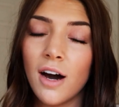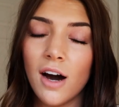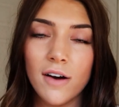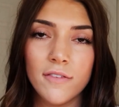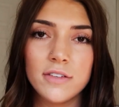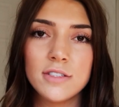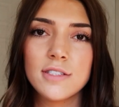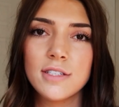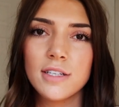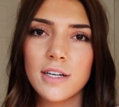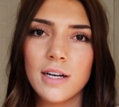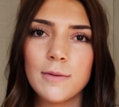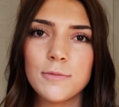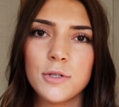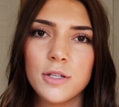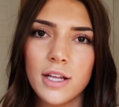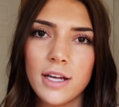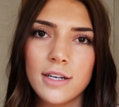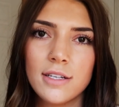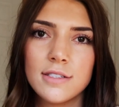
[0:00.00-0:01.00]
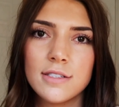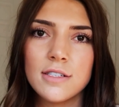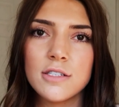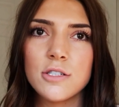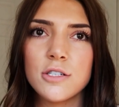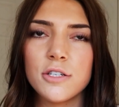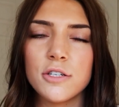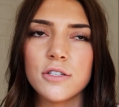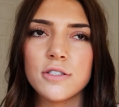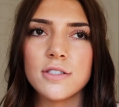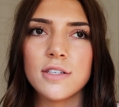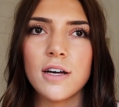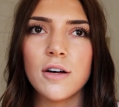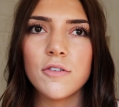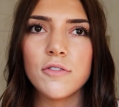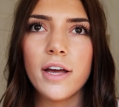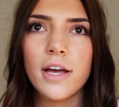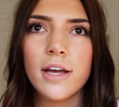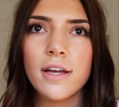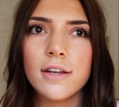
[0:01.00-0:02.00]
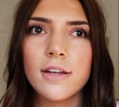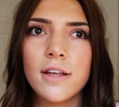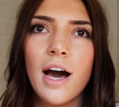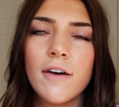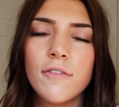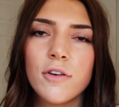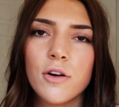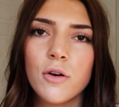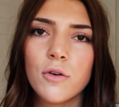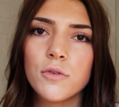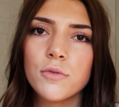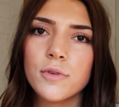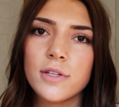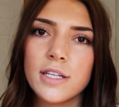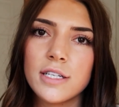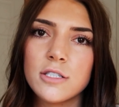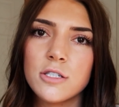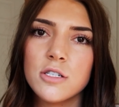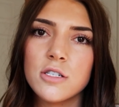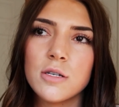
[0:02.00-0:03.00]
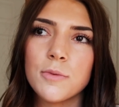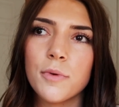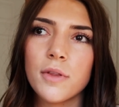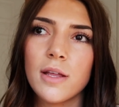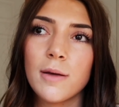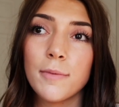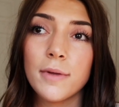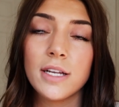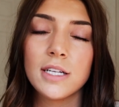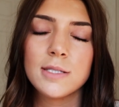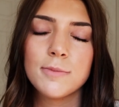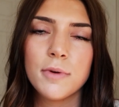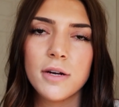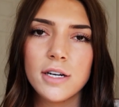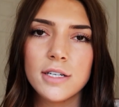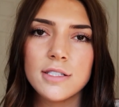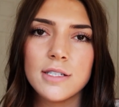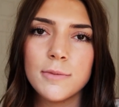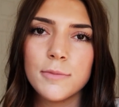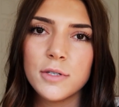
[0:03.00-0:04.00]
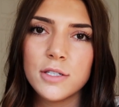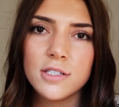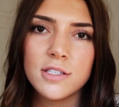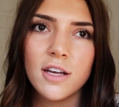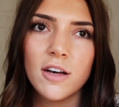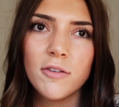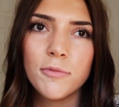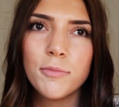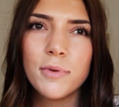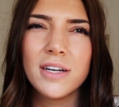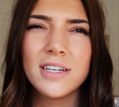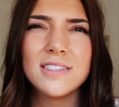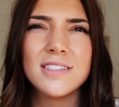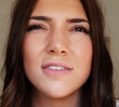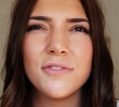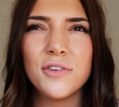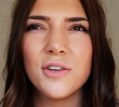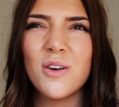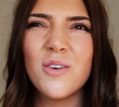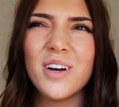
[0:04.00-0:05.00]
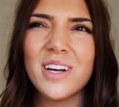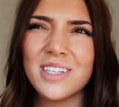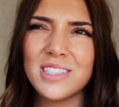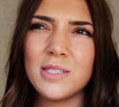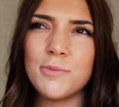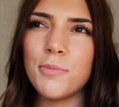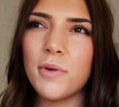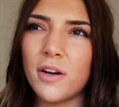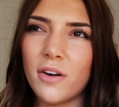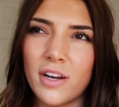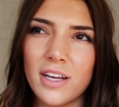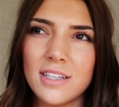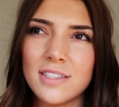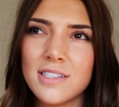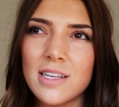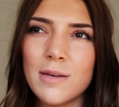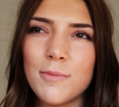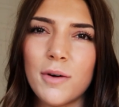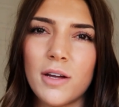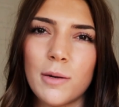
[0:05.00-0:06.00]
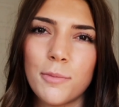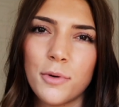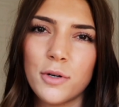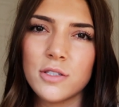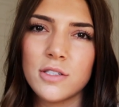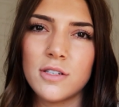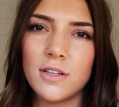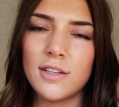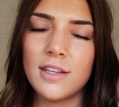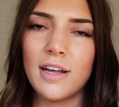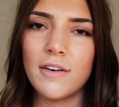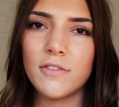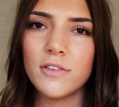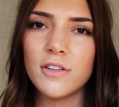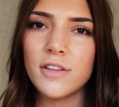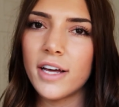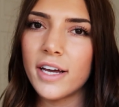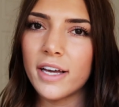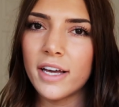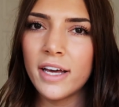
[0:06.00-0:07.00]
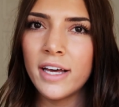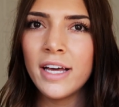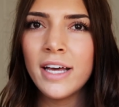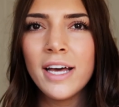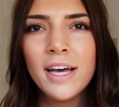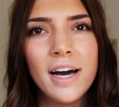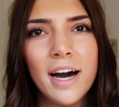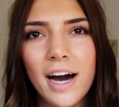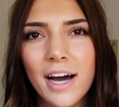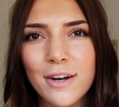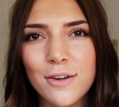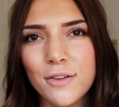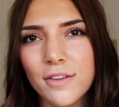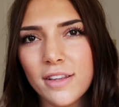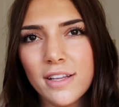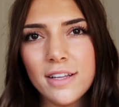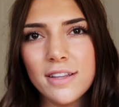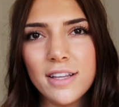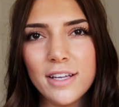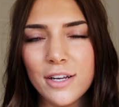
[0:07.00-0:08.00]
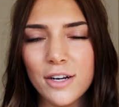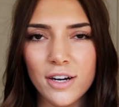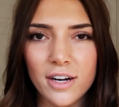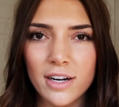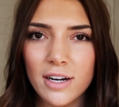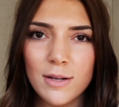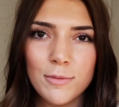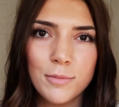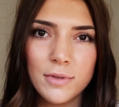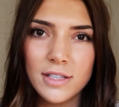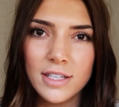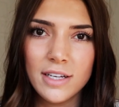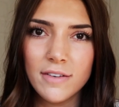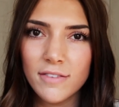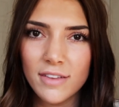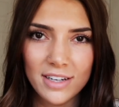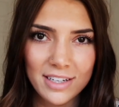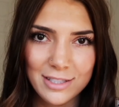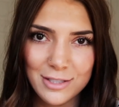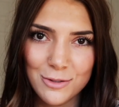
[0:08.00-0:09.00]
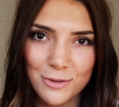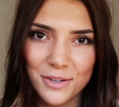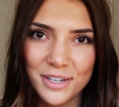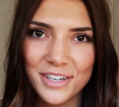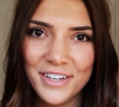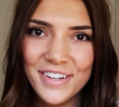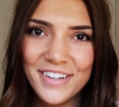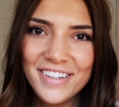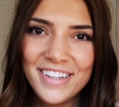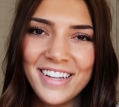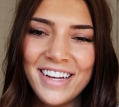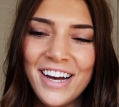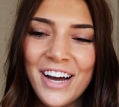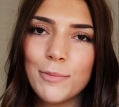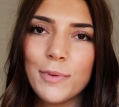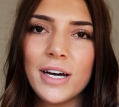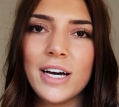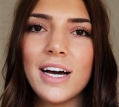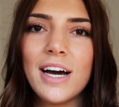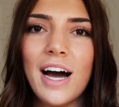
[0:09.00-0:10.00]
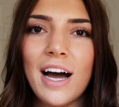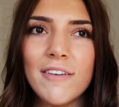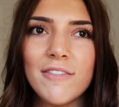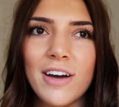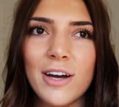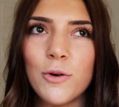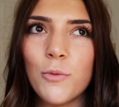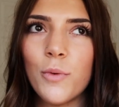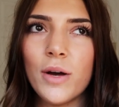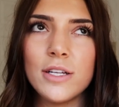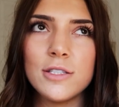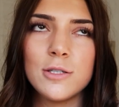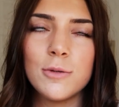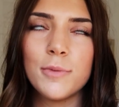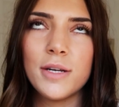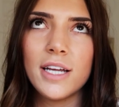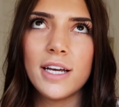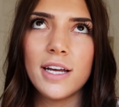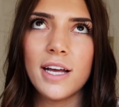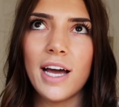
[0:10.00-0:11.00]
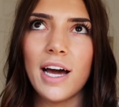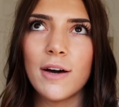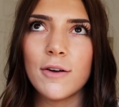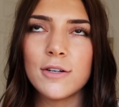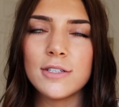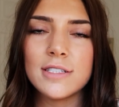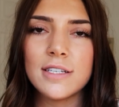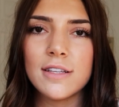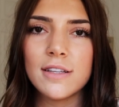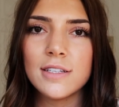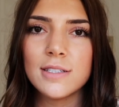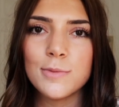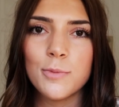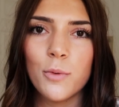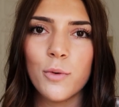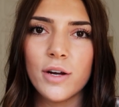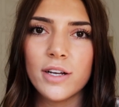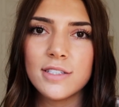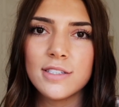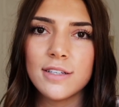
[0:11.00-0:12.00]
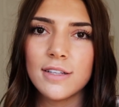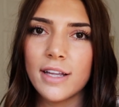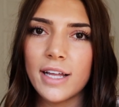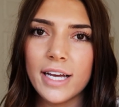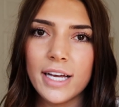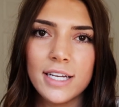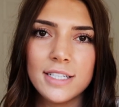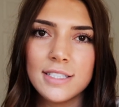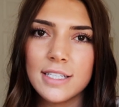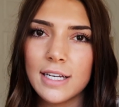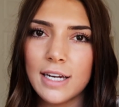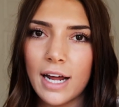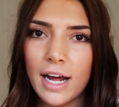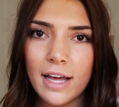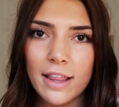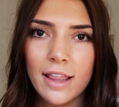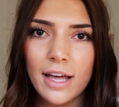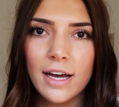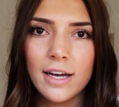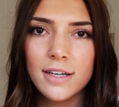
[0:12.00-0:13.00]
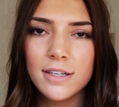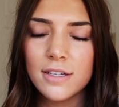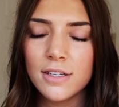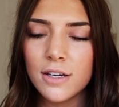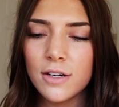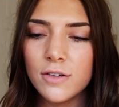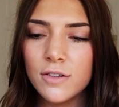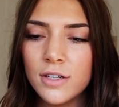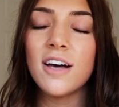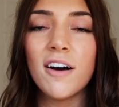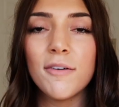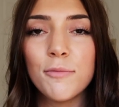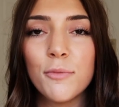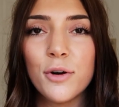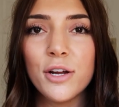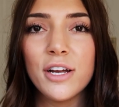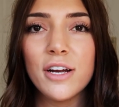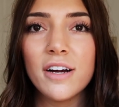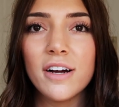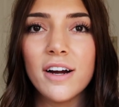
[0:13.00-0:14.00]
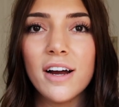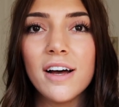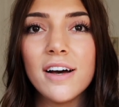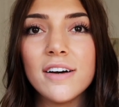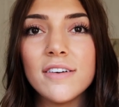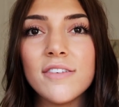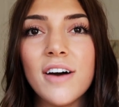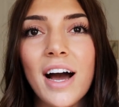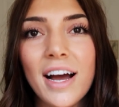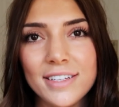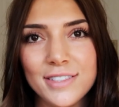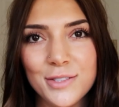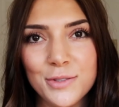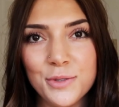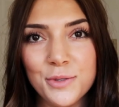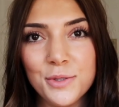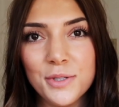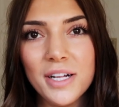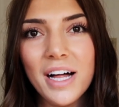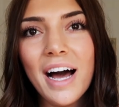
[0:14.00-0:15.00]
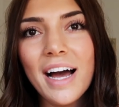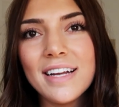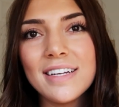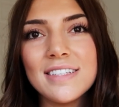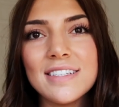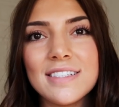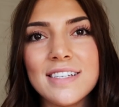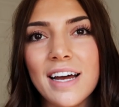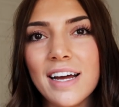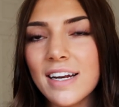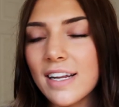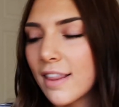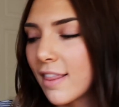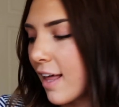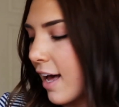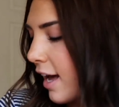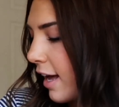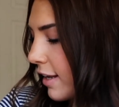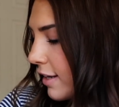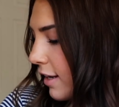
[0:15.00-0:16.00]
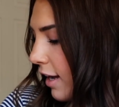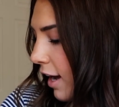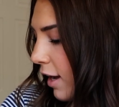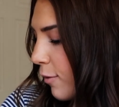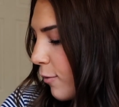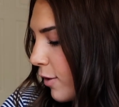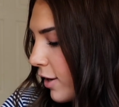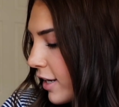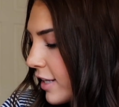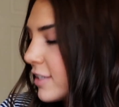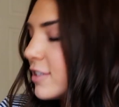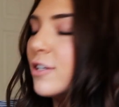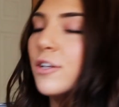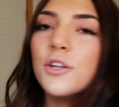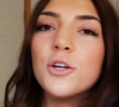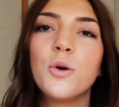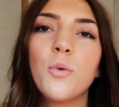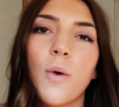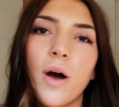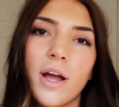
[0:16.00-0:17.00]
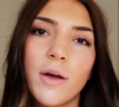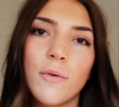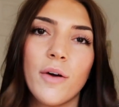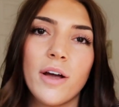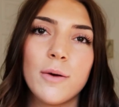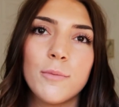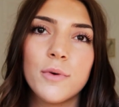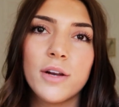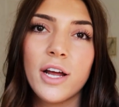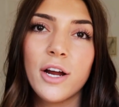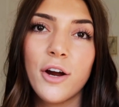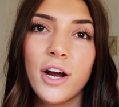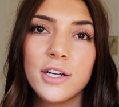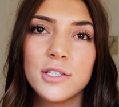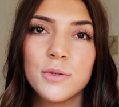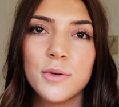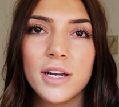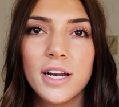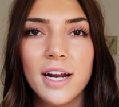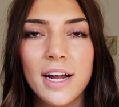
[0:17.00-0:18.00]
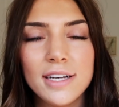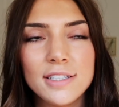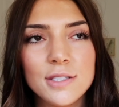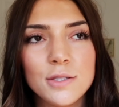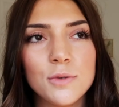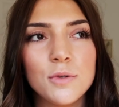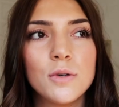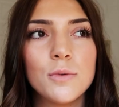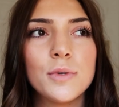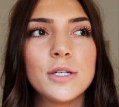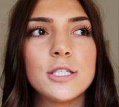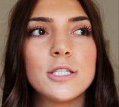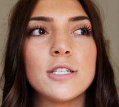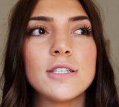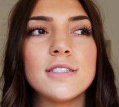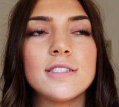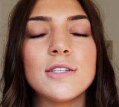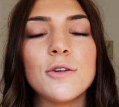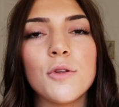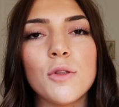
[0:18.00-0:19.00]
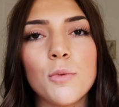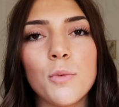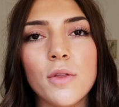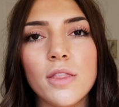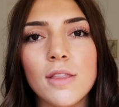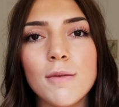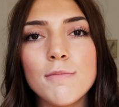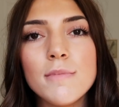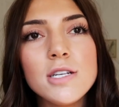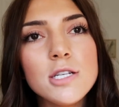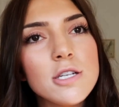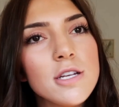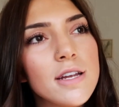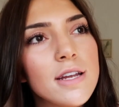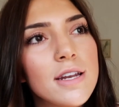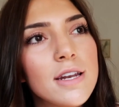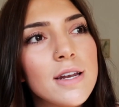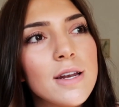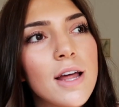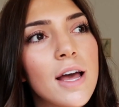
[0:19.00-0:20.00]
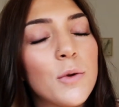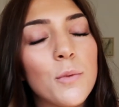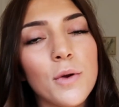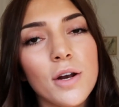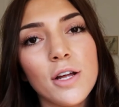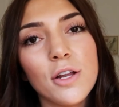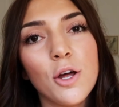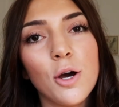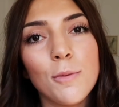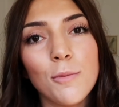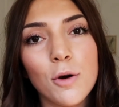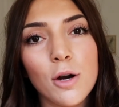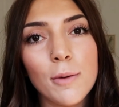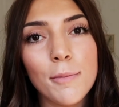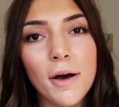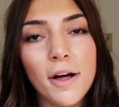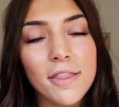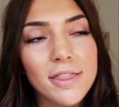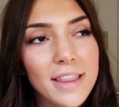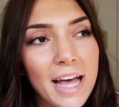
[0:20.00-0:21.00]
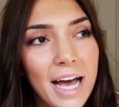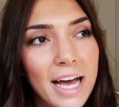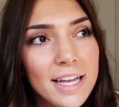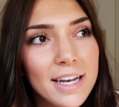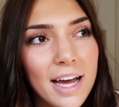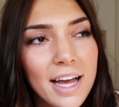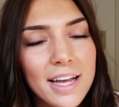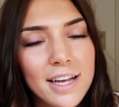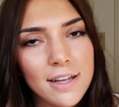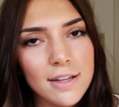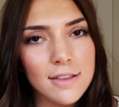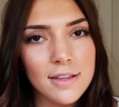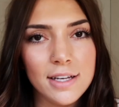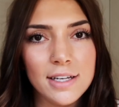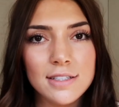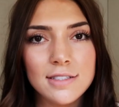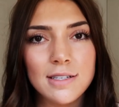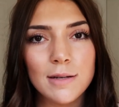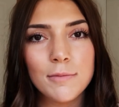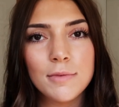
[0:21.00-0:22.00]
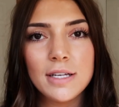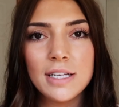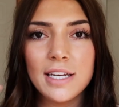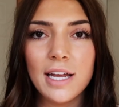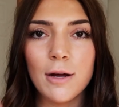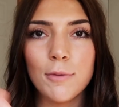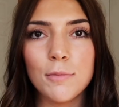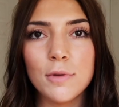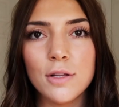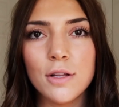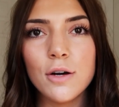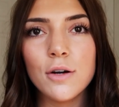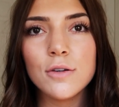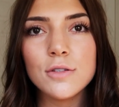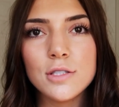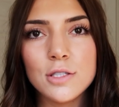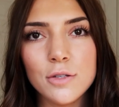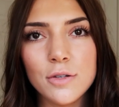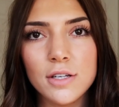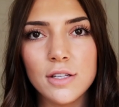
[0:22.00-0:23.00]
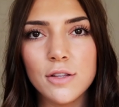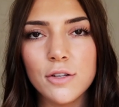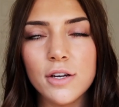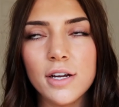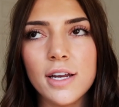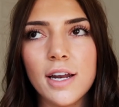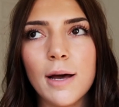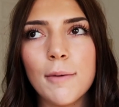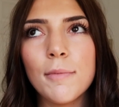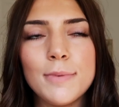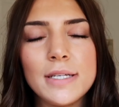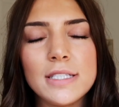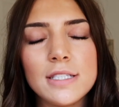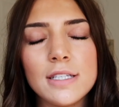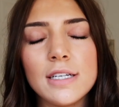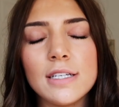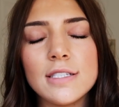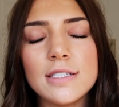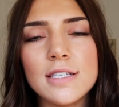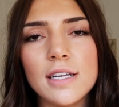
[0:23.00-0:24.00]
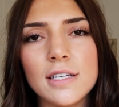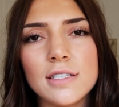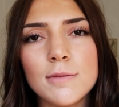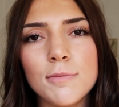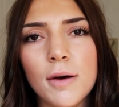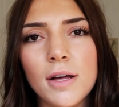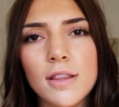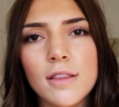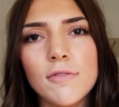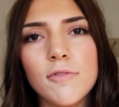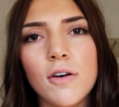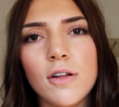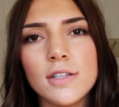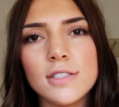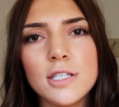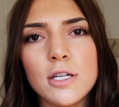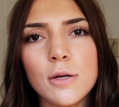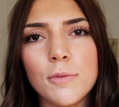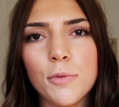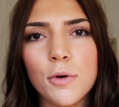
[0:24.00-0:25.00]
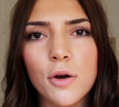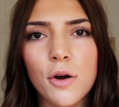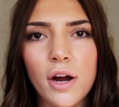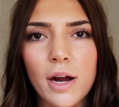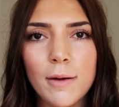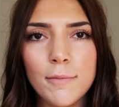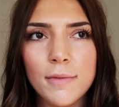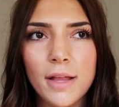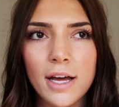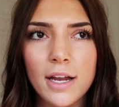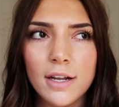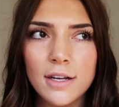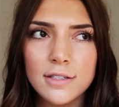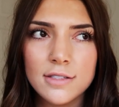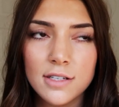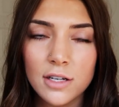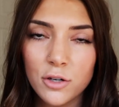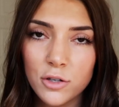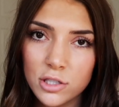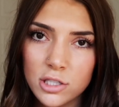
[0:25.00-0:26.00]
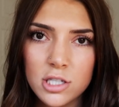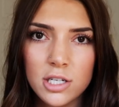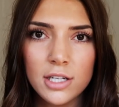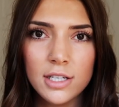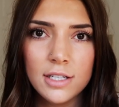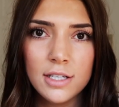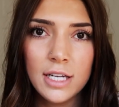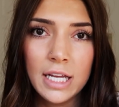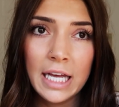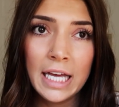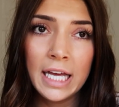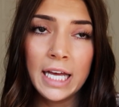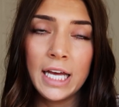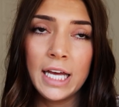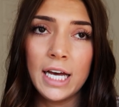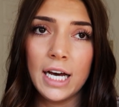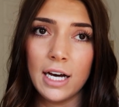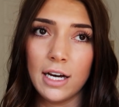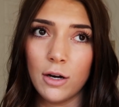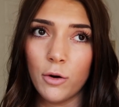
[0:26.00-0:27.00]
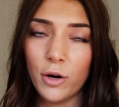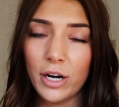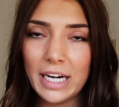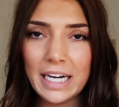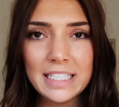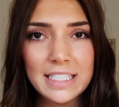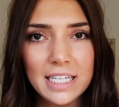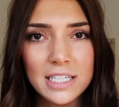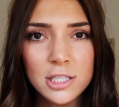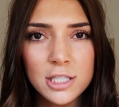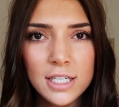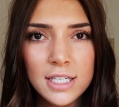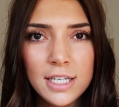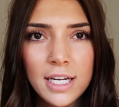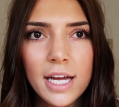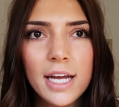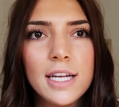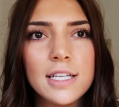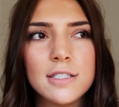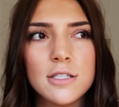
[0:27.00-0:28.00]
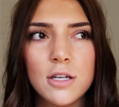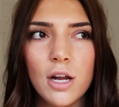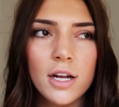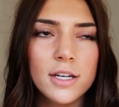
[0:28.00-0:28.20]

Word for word: obviously come to that decision yourself and have your own relationship with him and experience him yourself, because if you don't experience him on a personal level, like I don't think that you're gonna believe that he's real. But I've had way too many encounters at this point to like deny that, you know. Sophomore year of high school, I decided that I wanted to do YWAM when I graduated high school, which is Youth with the Mission. If you want to know more about that, I can link something down below so you can look it up. It's basically a 6-month volunteer program that is a Christian organization, and it's